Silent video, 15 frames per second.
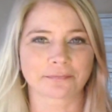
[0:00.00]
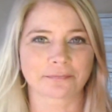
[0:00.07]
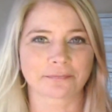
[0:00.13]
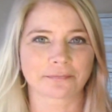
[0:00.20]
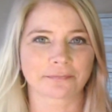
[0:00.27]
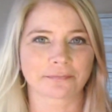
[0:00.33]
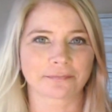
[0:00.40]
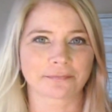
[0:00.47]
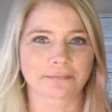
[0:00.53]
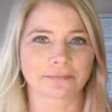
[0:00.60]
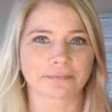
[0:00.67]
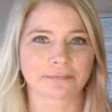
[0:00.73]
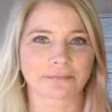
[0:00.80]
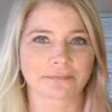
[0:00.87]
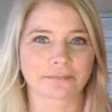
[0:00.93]

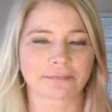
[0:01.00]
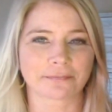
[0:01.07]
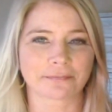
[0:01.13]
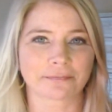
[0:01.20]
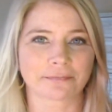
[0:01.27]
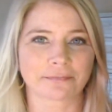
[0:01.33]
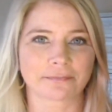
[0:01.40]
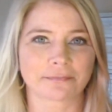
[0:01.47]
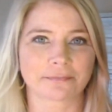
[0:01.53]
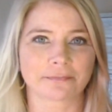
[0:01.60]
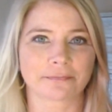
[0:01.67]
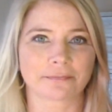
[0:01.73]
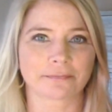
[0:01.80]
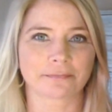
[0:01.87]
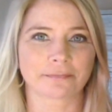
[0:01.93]

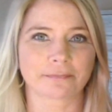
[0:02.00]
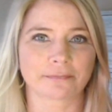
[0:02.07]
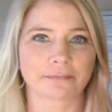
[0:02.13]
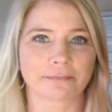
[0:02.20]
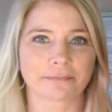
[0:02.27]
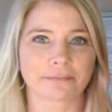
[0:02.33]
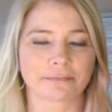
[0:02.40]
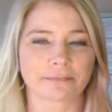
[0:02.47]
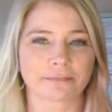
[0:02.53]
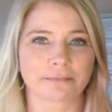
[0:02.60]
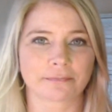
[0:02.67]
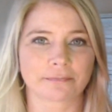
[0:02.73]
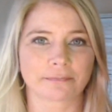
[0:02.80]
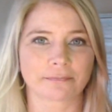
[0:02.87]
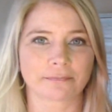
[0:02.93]

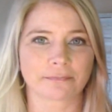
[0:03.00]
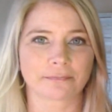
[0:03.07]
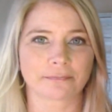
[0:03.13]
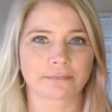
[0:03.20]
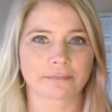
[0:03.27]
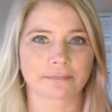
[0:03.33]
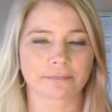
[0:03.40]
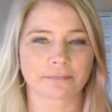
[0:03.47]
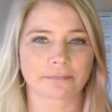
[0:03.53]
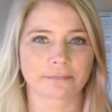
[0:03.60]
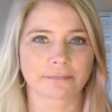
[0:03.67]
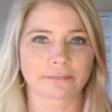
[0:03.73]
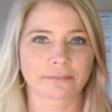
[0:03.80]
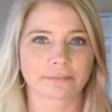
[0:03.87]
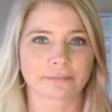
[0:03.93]

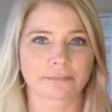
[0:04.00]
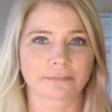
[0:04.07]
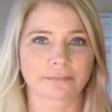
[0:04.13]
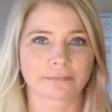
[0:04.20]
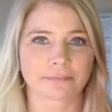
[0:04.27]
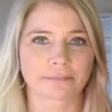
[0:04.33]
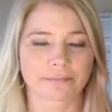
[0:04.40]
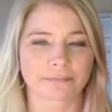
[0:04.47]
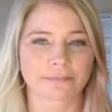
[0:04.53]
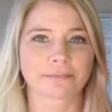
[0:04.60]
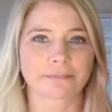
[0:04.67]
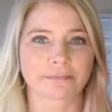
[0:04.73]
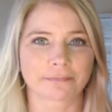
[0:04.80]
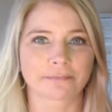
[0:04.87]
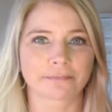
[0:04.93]
This person isn't speaking.